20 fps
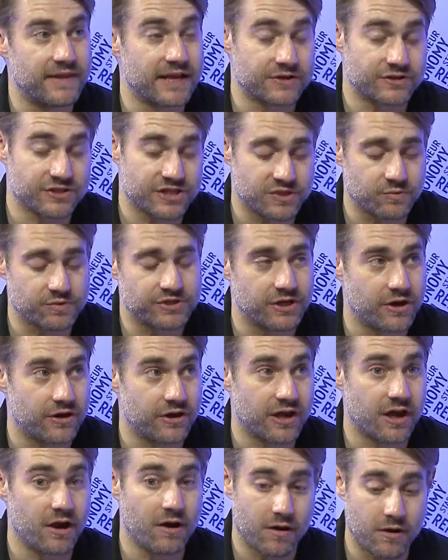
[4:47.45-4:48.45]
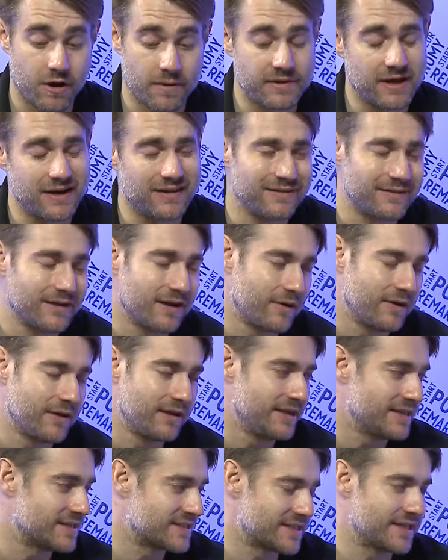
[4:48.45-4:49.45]
They can just switch it on and go.
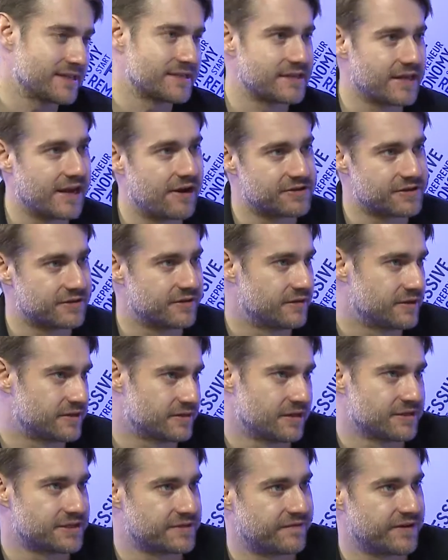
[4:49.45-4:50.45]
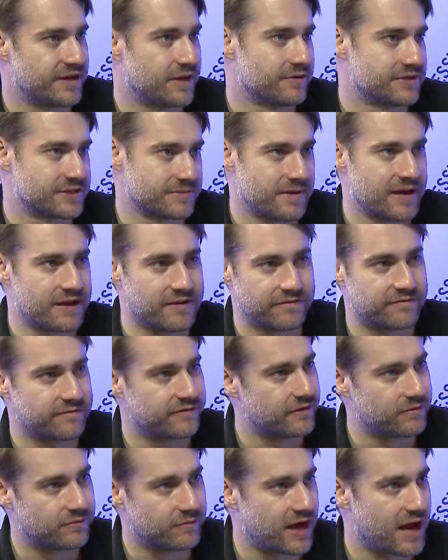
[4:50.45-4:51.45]
It sits there as a video on demand
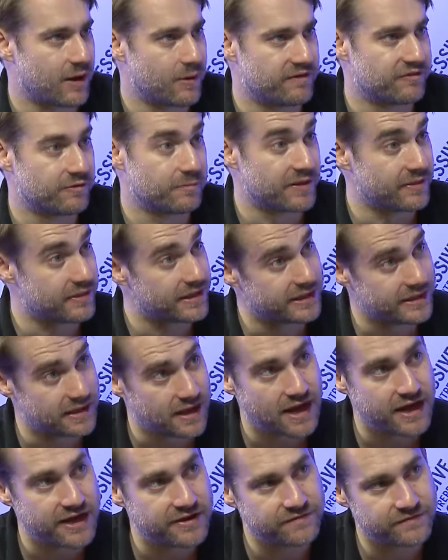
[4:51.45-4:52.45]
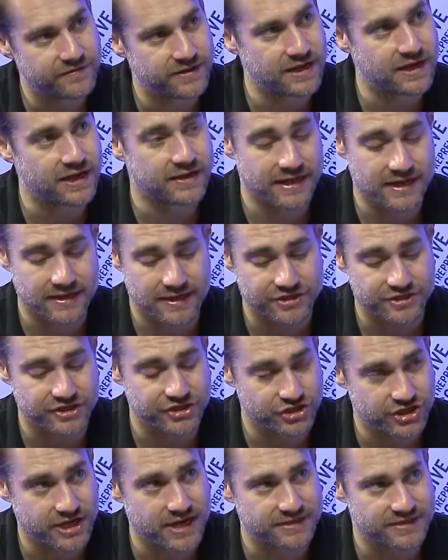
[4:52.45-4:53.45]
for however, but the live thing, and they can
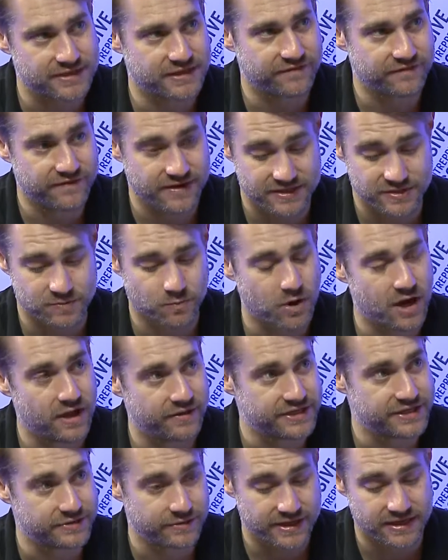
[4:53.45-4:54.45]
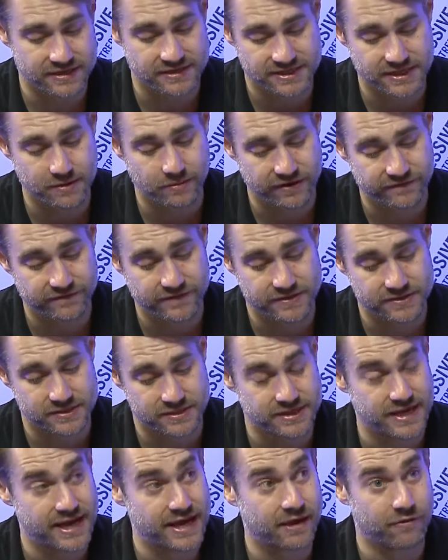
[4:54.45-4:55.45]
actually chat to their fans while they're doing it and see what the fans are
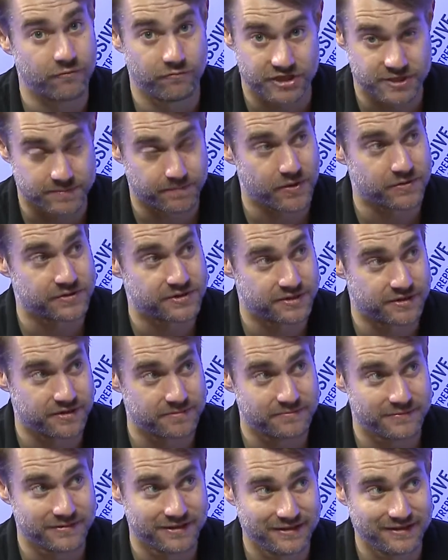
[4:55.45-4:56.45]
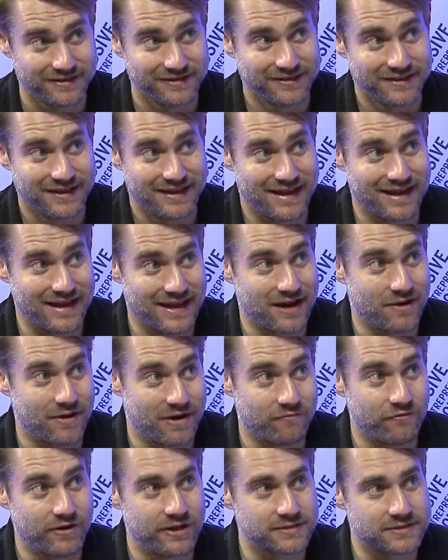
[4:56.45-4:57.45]
saying and respond to them
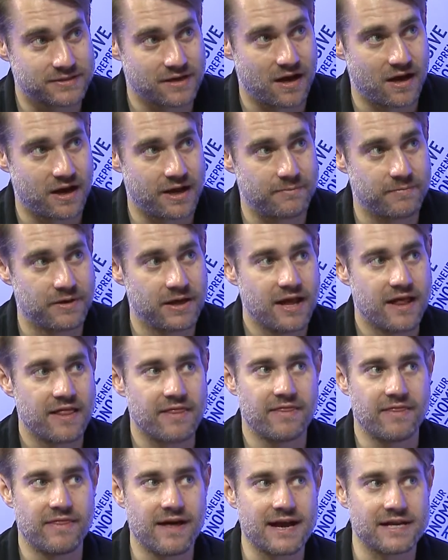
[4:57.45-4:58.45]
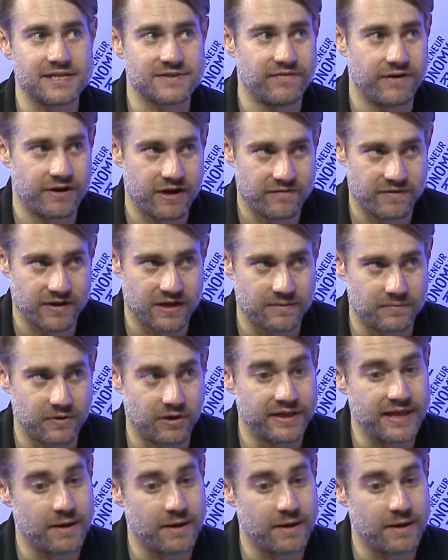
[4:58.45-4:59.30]
in real time. That's very valuable.